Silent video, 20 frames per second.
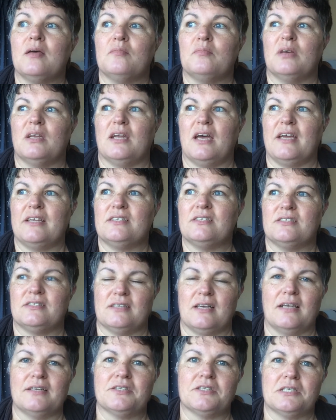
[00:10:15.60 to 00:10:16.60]
but I just,
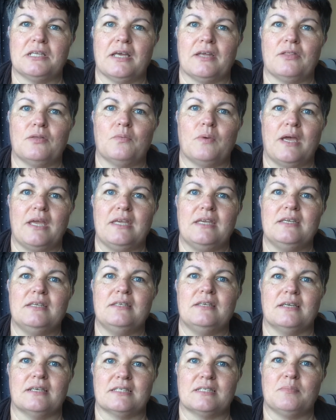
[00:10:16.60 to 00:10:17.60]
I just like the way
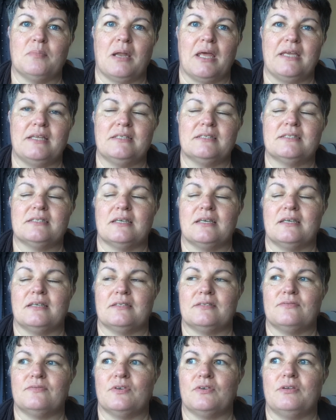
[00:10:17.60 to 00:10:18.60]
he explains it.
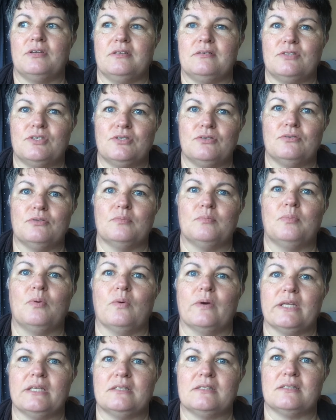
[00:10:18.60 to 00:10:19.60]
It's very to the
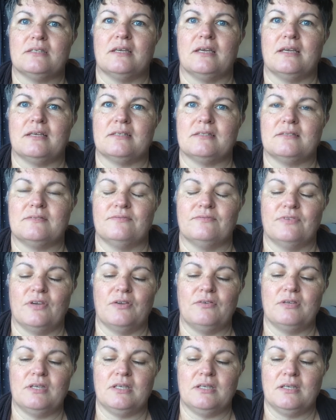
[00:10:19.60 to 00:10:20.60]
point, it's
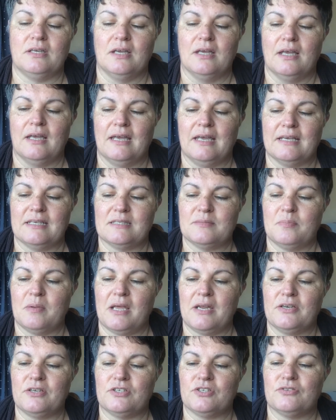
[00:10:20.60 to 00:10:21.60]
very
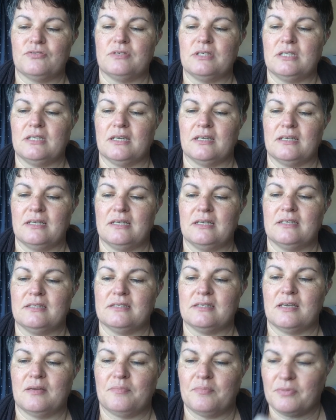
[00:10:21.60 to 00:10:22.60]
explanatory and
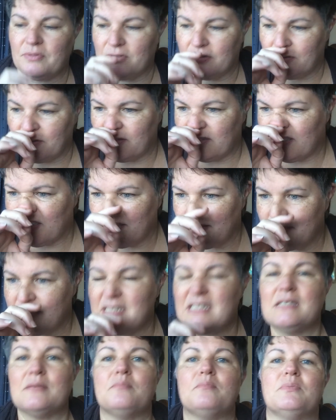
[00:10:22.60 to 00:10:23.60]
in-depth and
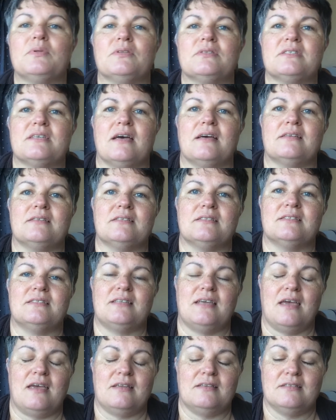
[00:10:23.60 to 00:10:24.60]
simple to
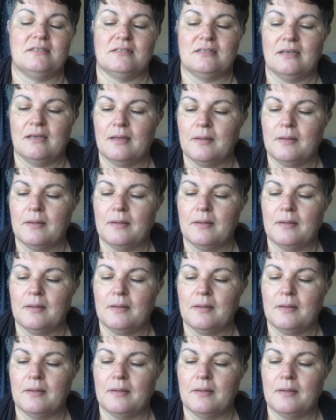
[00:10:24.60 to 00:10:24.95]
understand.